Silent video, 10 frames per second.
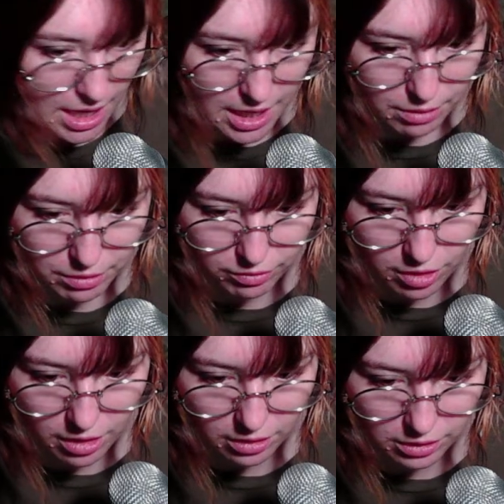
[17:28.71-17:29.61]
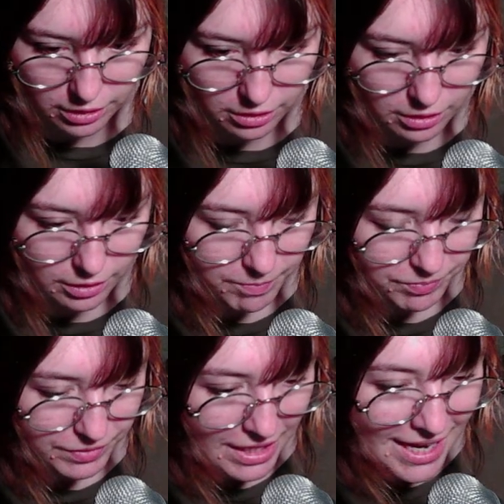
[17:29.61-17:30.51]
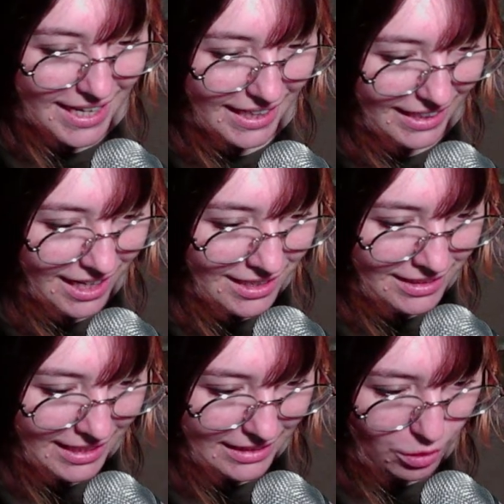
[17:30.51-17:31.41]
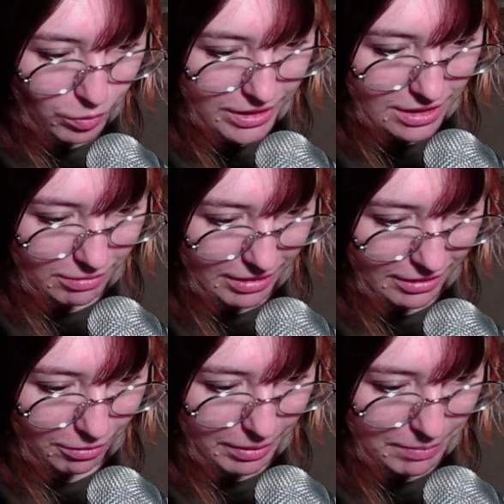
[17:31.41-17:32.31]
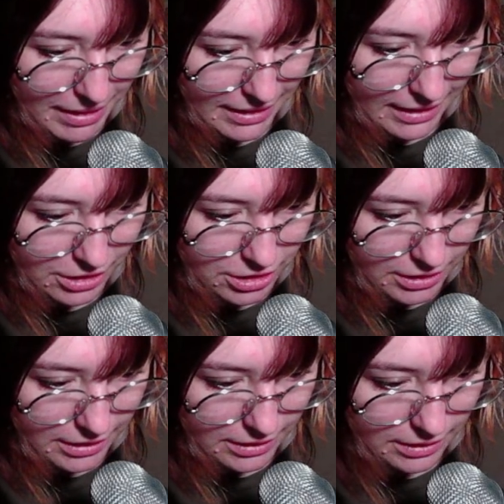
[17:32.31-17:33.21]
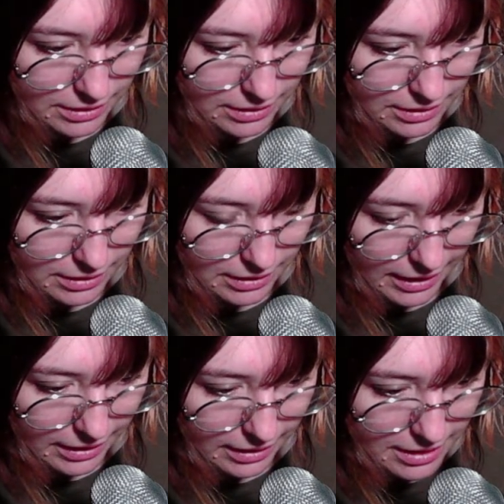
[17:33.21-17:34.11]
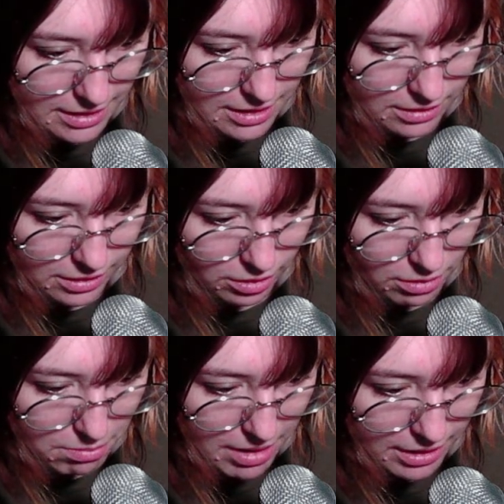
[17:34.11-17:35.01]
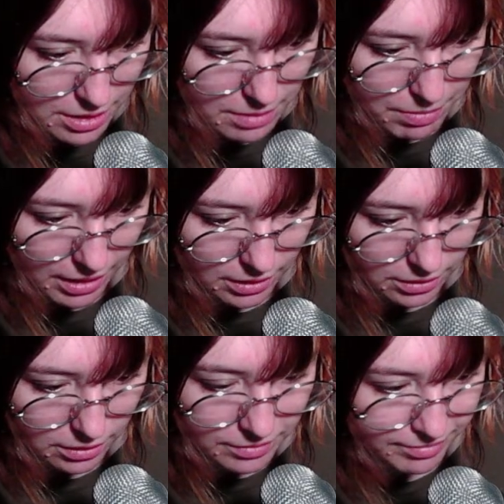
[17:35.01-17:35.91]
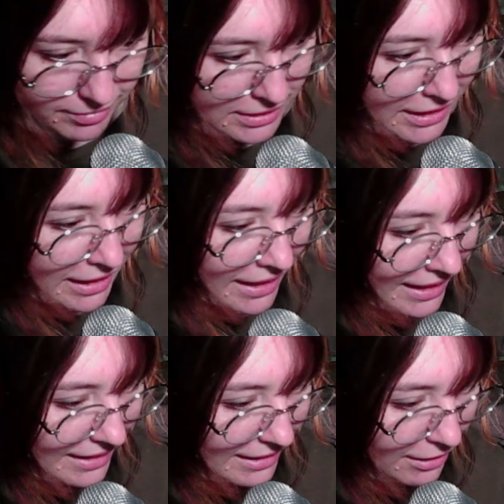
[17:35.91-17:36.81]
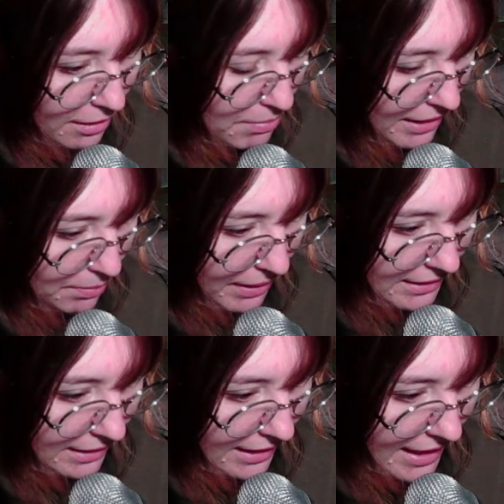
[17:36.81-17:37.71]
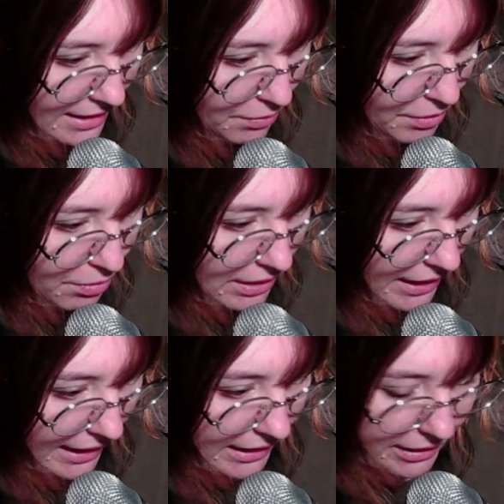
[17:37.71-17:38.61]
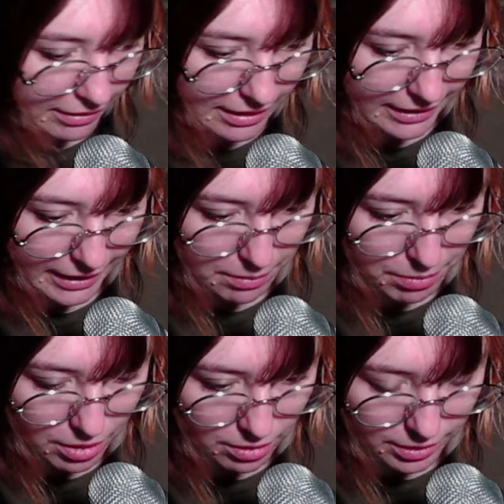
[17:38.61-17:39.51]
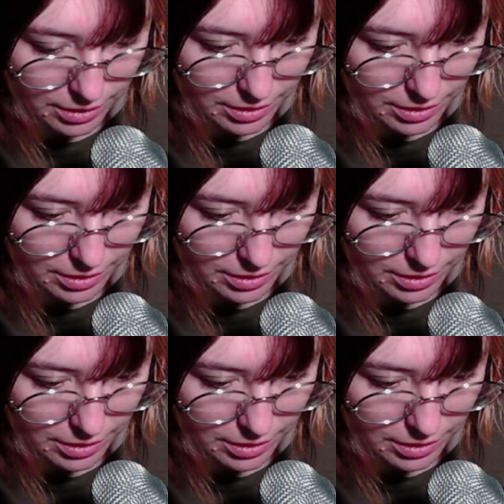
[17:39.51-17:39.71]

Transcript: And we've got a little, kind of like the winter one that we made, actually. Okay, here's a little mud puddle. Little mud puddle. And then we want like a little clean pond.